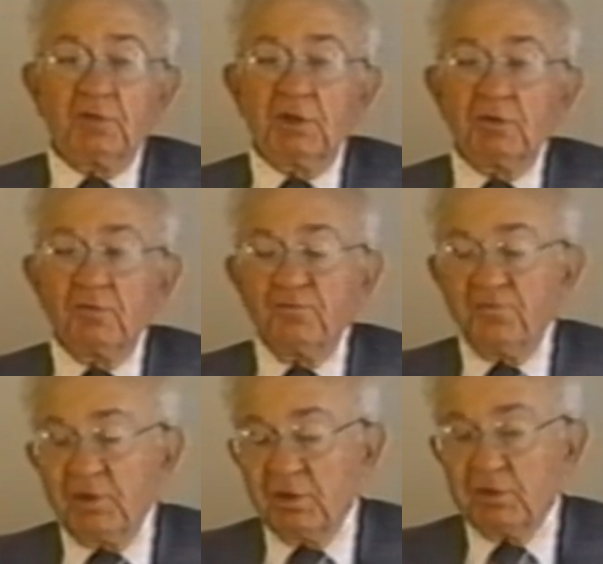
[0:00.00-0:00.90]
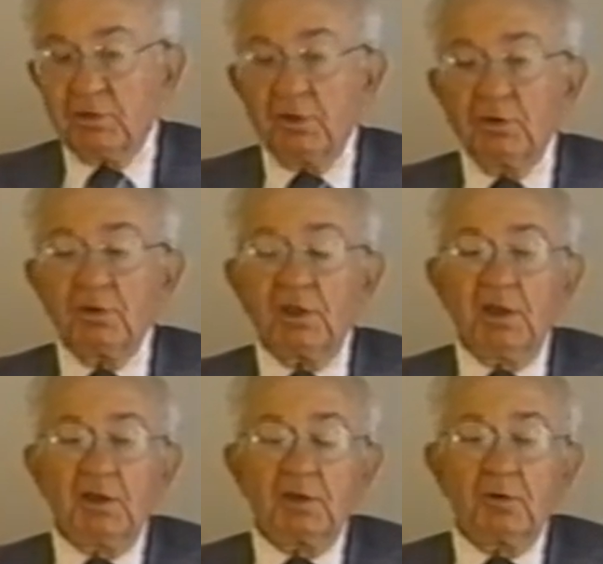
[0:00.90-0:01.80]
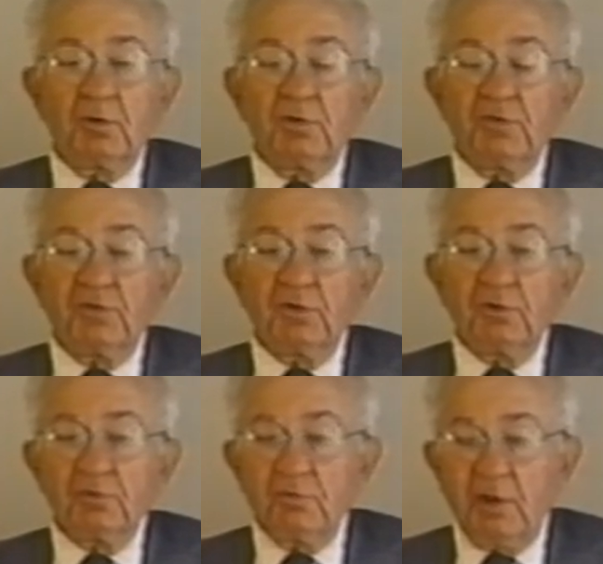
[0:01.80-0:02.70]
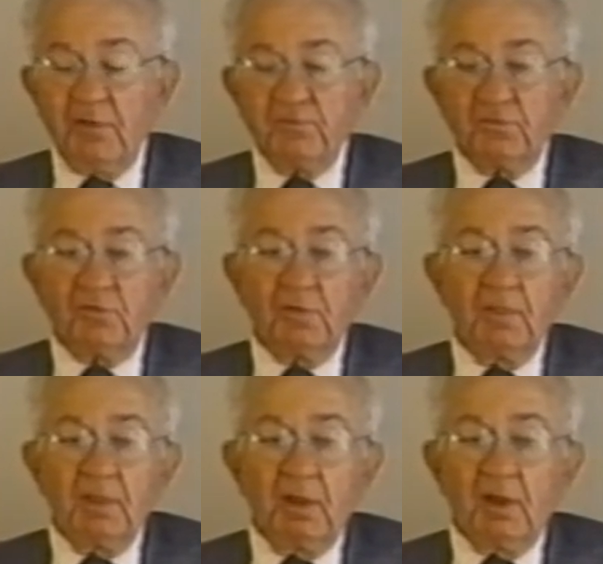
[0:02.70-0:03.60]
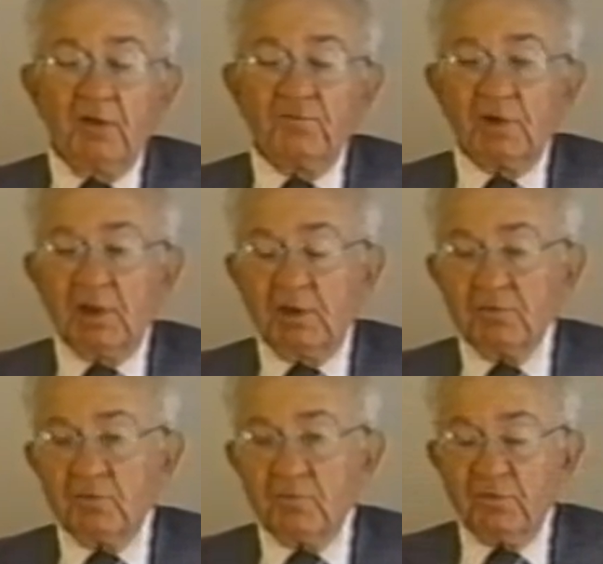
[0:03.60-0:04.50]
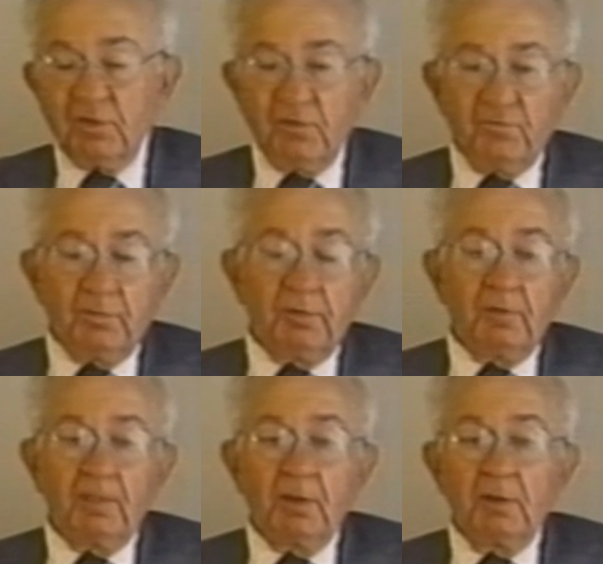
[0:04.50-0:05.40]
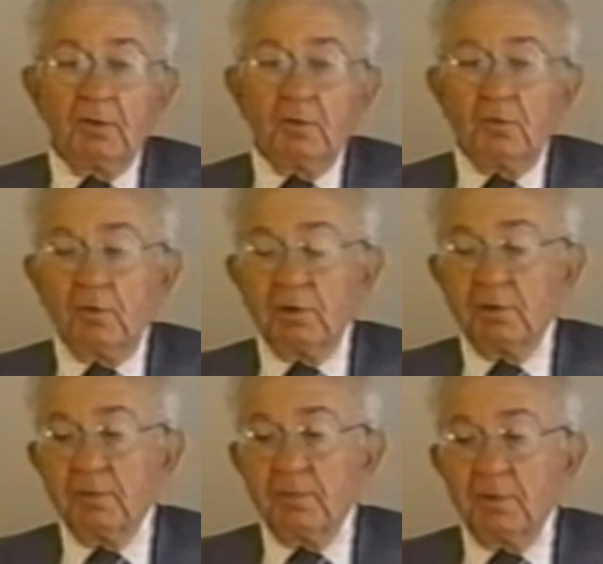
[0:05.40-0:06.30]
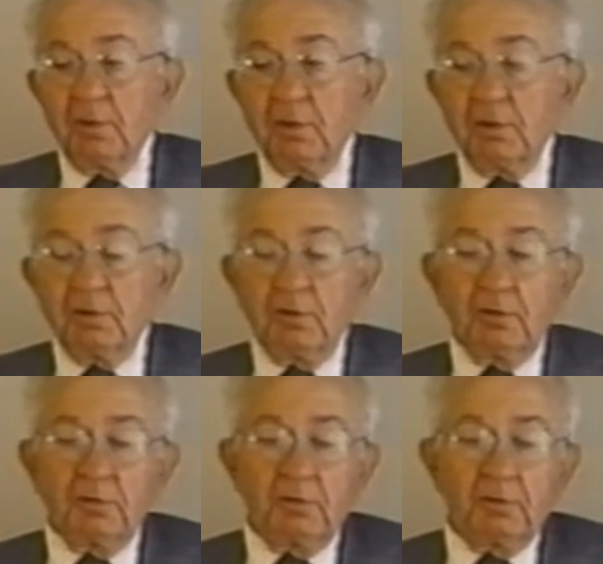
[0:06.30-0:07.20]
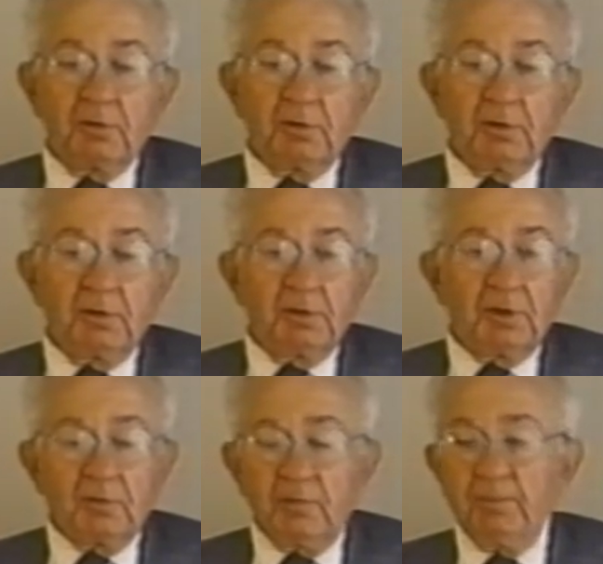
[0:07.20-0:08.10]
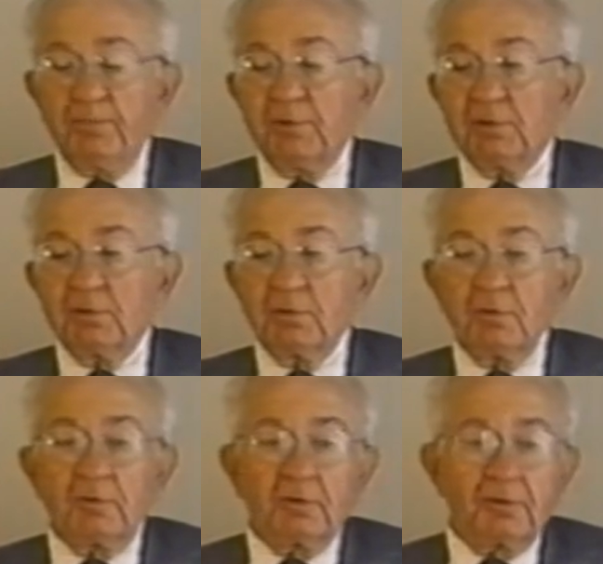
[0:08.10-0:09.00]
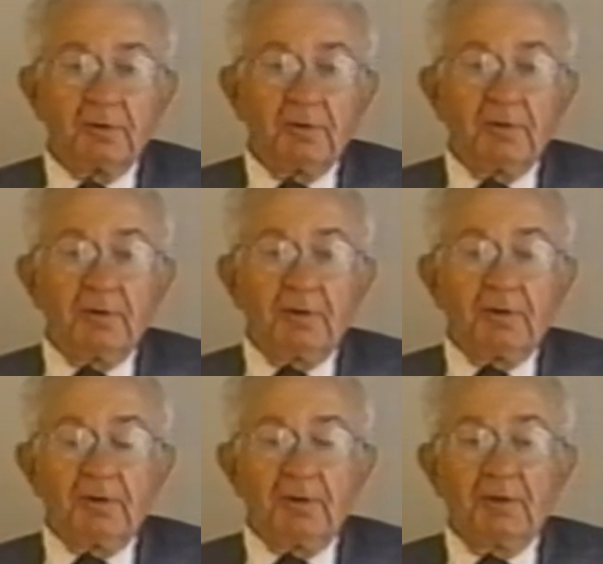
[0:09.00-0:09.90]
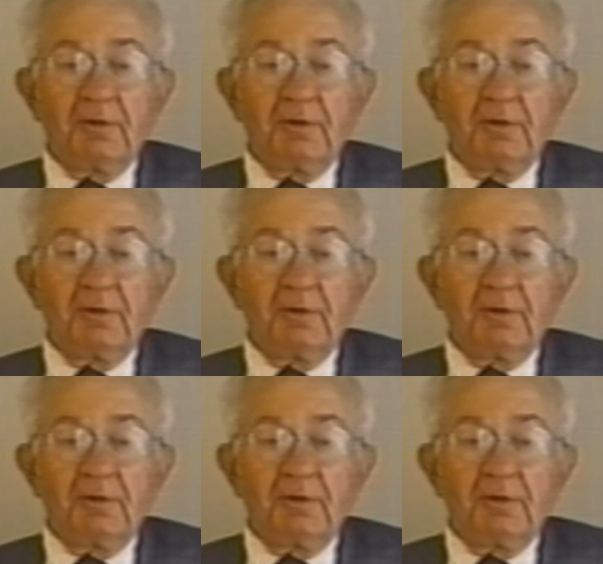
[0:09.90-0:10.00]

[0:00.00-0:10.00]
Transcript: They don't fit into your categories in your drafts of accounts receivable or, or uh, equipment or uh,